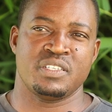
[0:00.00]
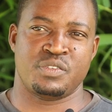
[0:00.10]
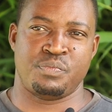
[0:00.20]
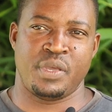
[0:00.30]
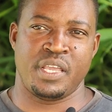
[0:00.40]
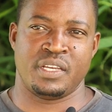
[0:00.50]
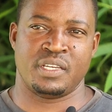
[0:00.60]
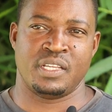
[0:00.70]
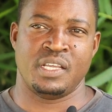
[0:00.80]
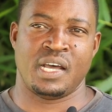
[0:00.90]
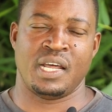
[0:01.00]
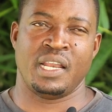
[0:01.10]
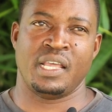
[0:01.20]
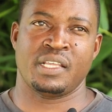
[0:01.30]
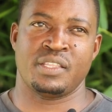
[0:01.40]
in Spain are
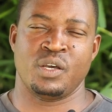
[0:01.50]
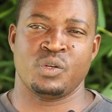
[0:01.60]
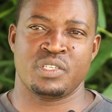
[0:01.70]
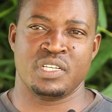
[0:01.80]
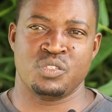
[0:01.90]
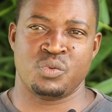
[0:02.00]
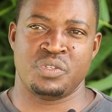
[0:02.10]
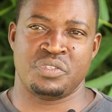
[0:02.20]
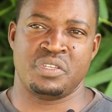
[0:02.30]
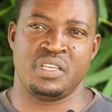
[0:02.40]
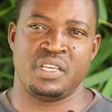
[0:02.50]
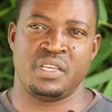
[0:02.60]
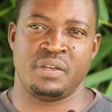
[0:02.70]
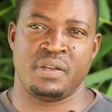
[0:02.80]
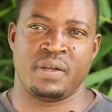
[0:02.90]
like the hotels we see
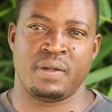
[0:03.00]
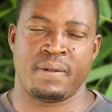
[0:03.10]
in,